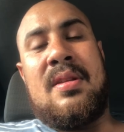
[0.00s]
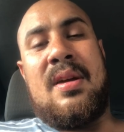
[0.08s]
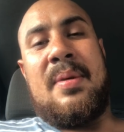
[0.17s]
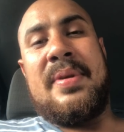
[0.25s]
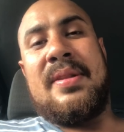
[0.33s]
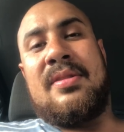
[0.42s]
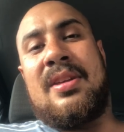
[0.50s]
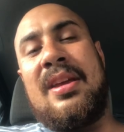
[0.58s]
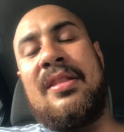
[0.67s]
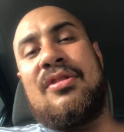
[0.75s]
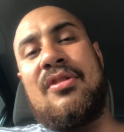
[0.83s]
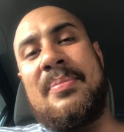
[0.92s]
I mean,
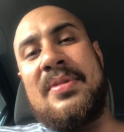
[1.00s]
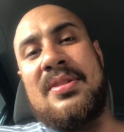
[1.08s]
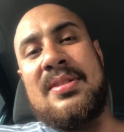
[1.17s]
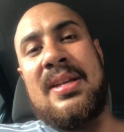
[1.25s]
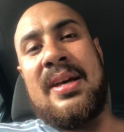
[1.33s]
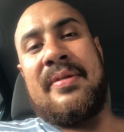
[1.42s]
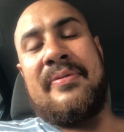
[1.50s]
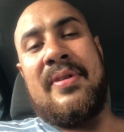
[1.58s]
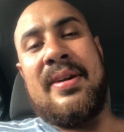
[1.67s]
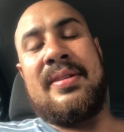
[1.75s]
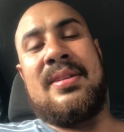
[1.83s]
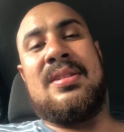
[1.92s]
Keith Thurman just had a
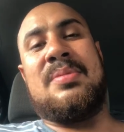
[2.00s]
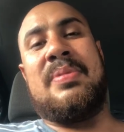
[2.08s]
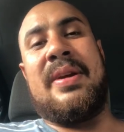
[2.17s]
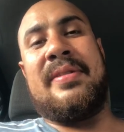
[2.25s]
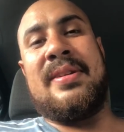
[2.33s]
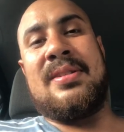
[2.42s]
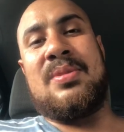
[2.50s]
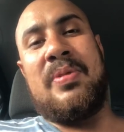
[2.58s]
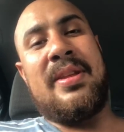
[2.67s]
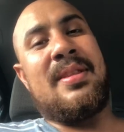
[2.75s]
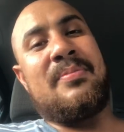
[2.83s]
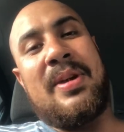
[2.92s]
fight against Barrios.
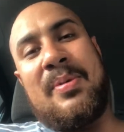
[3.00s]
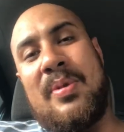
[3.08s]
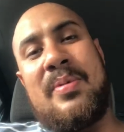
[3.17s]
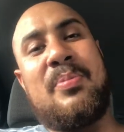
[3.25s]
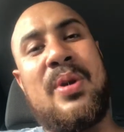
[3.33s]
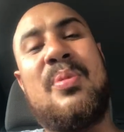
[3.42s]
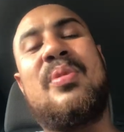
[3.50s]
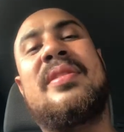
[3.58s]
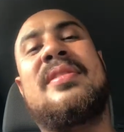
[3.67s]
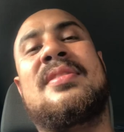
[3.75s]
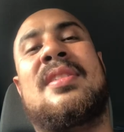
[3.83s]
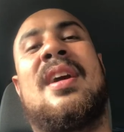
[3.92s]
Where were
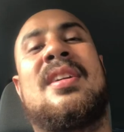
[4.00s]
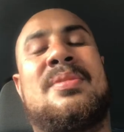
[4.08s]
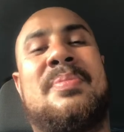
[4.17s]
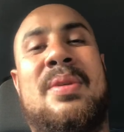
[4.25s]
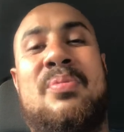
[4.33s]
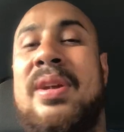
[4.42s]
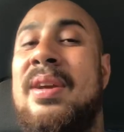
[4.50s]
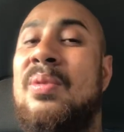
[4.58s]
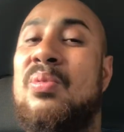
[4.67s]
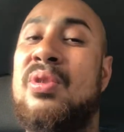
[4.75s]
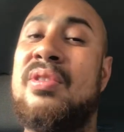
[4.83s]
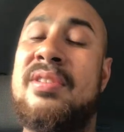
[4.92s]
these guys, man? Where
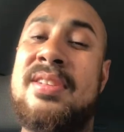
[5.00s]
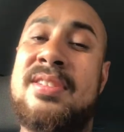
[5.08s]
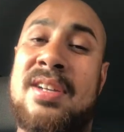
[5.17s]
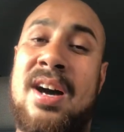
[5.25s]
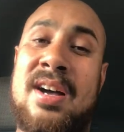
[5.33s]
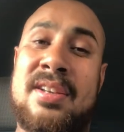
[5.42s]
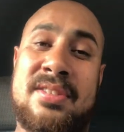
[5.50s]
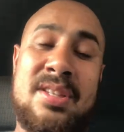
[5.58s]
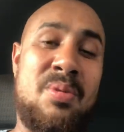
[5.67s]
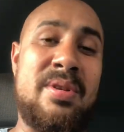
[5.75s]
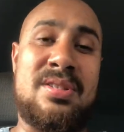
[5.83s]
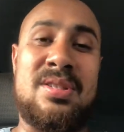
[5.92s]
were these guys?
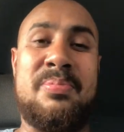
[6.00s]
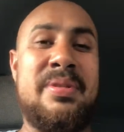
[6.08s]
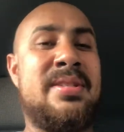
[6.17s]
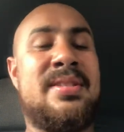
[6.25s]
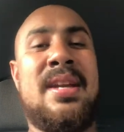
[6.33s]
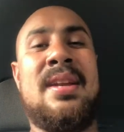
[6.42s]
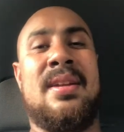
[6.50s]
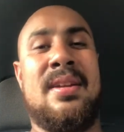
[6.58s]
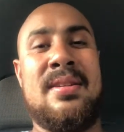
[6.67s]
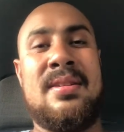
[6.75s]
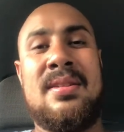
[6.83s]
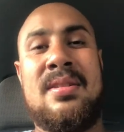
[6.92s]
Nowhere to be seen.
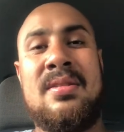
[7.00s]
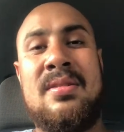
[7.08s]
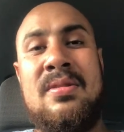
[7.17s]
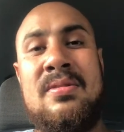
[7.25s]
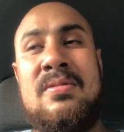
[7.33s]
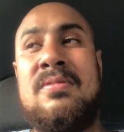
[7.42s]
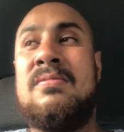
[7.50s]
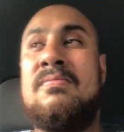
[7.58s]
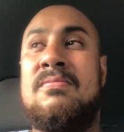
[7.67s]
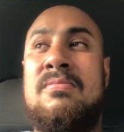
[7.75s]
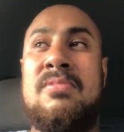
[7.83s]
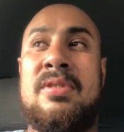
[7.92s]

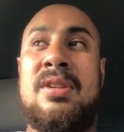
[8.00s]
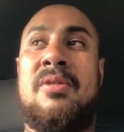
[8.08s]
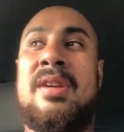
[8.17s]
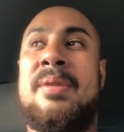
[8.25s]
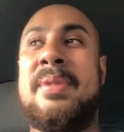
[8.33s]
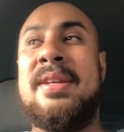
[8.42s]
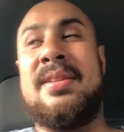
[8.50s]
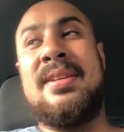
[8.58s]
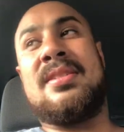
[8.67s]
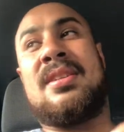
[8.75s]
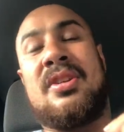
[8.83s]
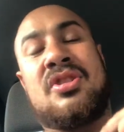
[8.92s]
You know what I mean?
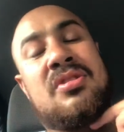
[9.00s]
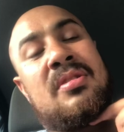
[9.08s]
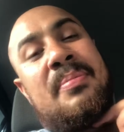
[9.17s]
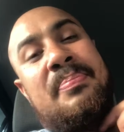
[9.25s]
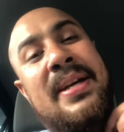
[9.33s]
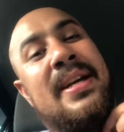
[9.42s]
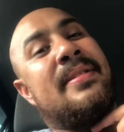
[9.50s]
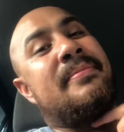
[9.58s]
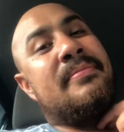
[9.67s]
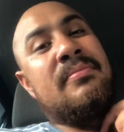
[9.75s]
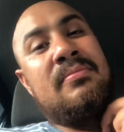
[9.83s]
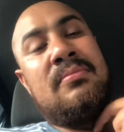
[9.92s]
These guys should have been
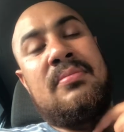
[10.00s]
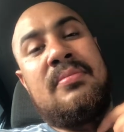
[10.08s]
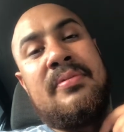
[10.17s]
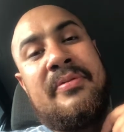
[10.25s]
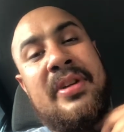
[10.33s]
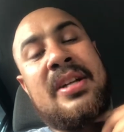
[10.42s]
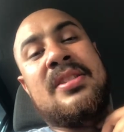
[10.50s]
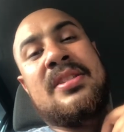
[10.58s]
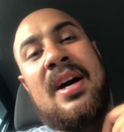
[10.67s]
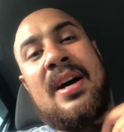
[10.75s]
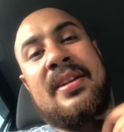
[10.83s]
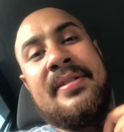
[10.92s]

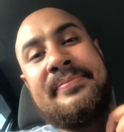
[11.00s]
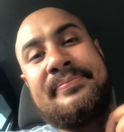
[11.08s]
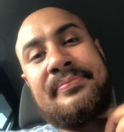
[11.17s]
ringside